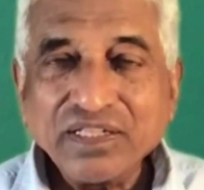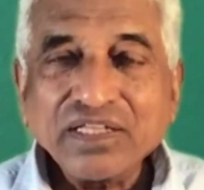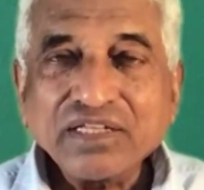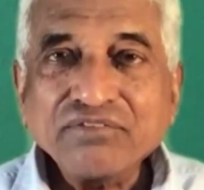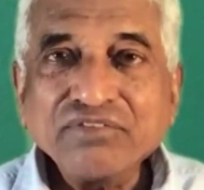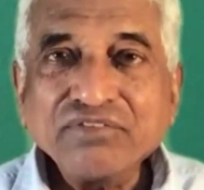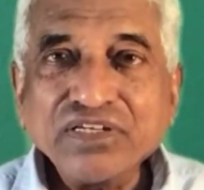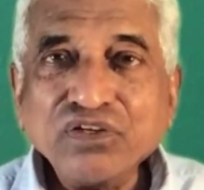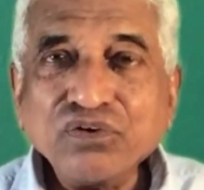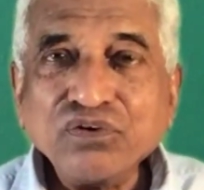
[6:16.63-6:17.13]

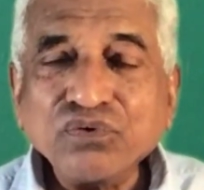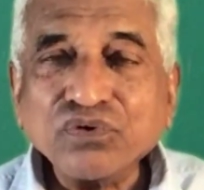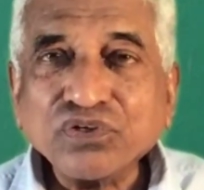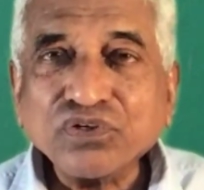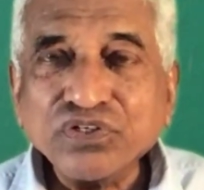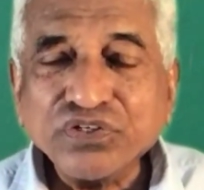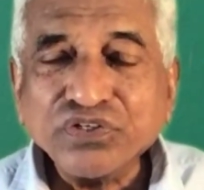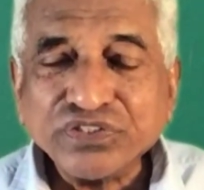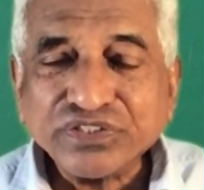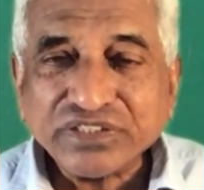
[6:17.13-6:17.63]
When you look
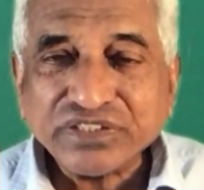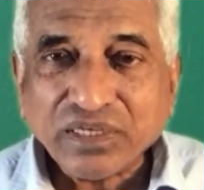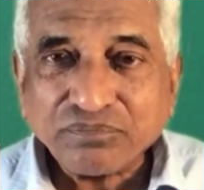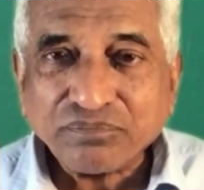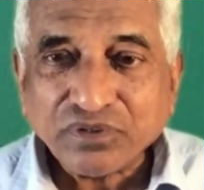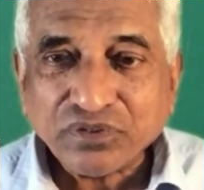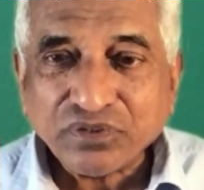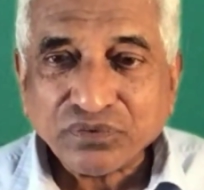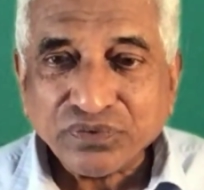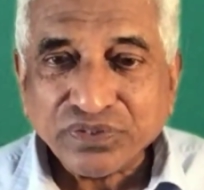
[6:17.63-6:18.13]
into
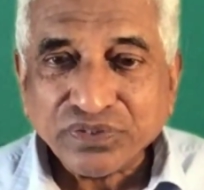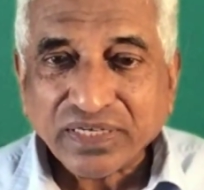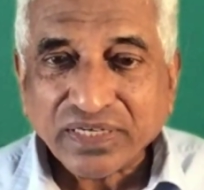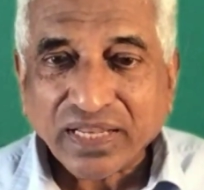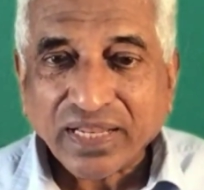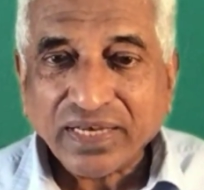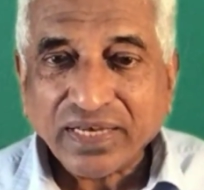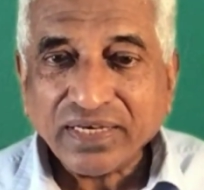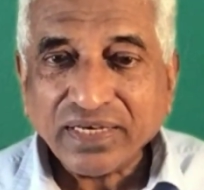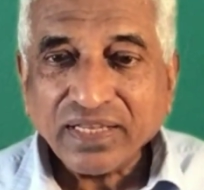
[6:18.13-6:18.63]
chapter
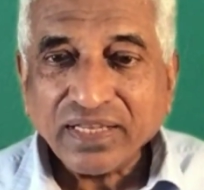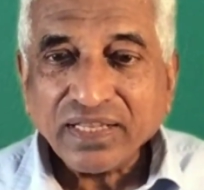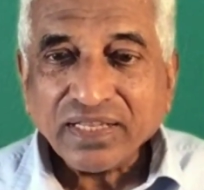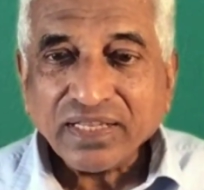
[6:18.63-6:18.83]
29,